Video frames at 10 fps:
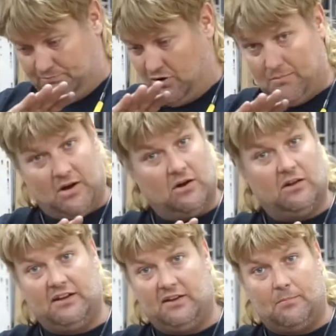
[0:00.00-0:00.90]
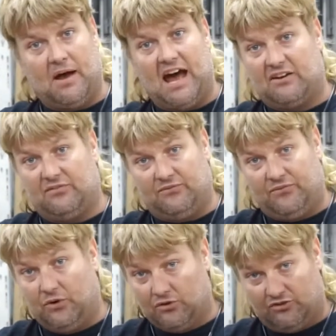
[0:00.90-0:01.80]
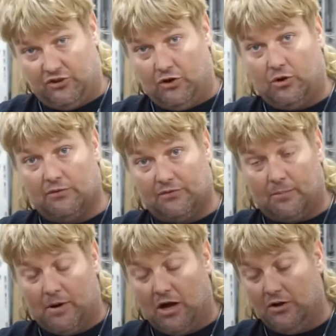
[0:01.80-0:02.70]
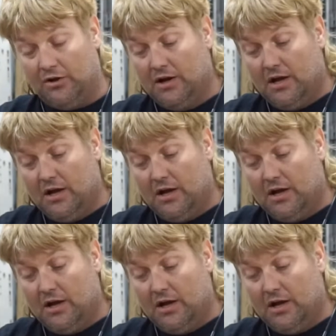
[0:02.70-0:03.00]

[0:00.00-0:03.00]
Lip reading: primarily the back foot or so of the boat.